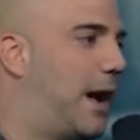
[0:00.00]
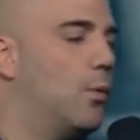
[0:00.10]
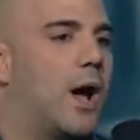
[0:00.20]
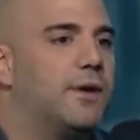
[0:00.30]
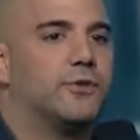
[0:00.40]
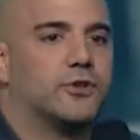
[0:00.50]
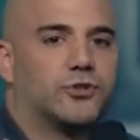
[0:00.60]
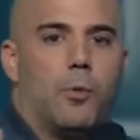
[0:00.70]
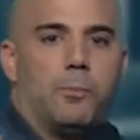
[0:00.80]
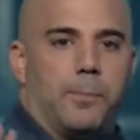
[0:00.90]
My wife is
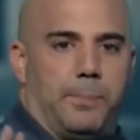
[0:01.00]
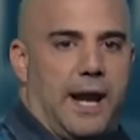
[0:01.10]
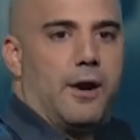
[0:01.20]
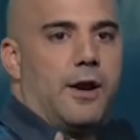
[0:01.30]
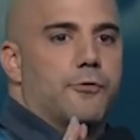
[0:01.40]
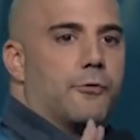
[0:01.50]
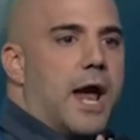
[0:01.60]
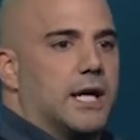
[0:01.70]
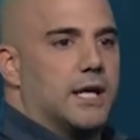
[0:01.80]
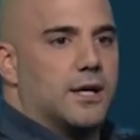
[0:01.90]
so prepared and
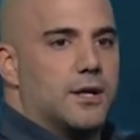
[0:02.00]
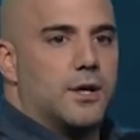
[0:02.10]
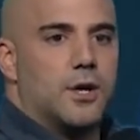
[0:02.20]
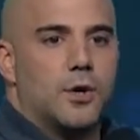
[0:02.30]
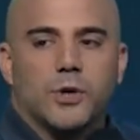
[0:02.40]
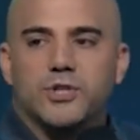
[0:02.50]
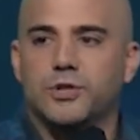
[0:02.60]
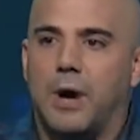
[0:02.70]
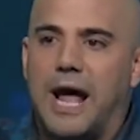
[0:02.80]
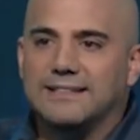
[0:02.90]
ready. When
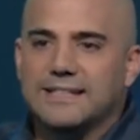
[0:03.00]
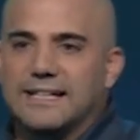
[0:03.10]
she rides in